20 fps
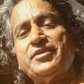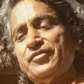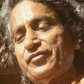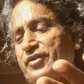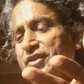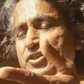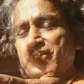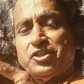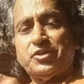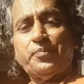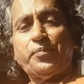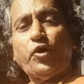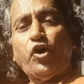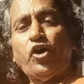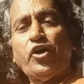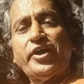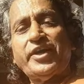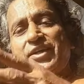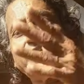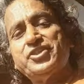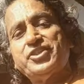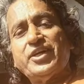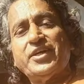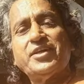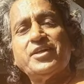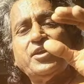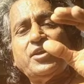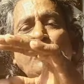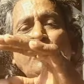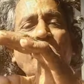even a sepoy and
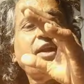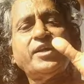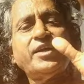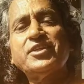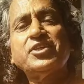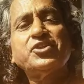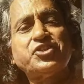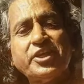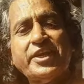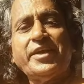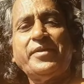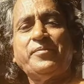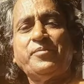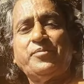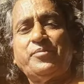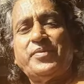general, one and the same,